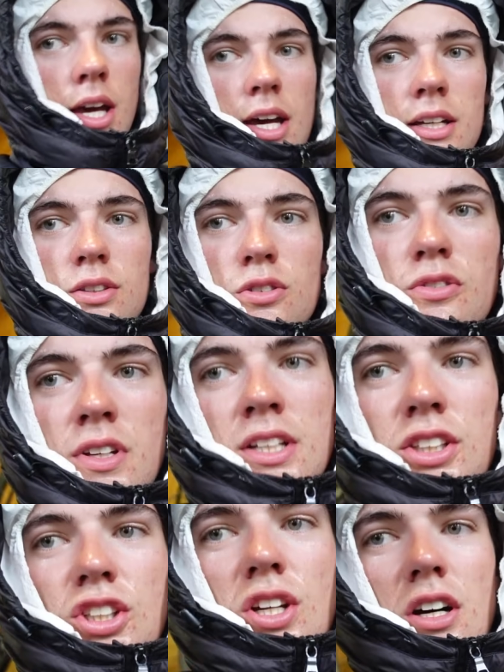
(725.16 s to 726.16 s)
And to
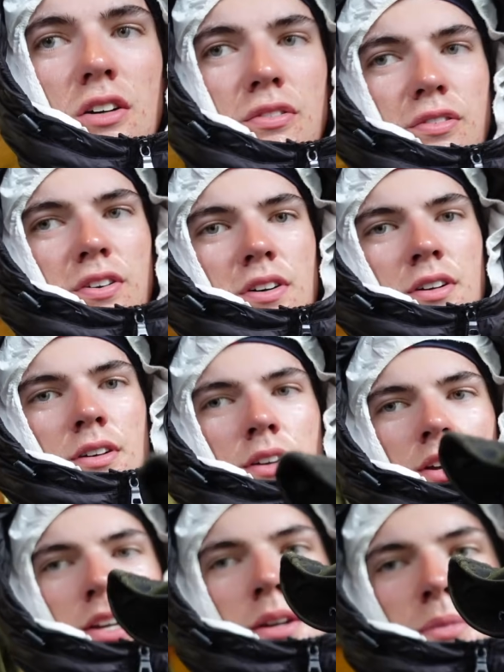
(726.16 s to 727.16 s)
finish it off,
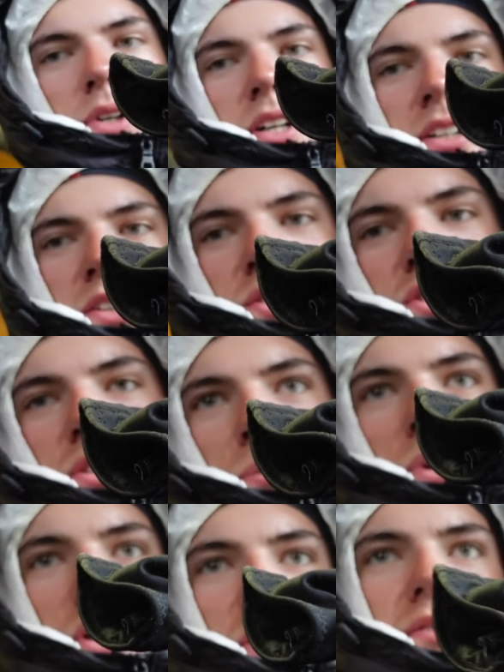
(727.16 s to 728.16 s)
I'm going to use some
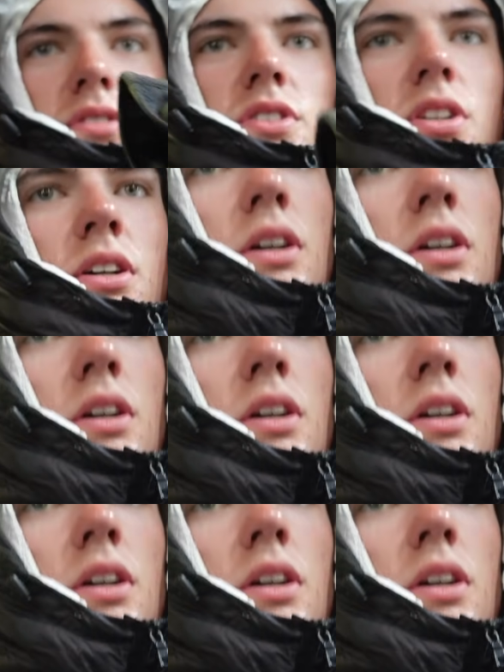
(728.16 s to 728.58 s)
gloves.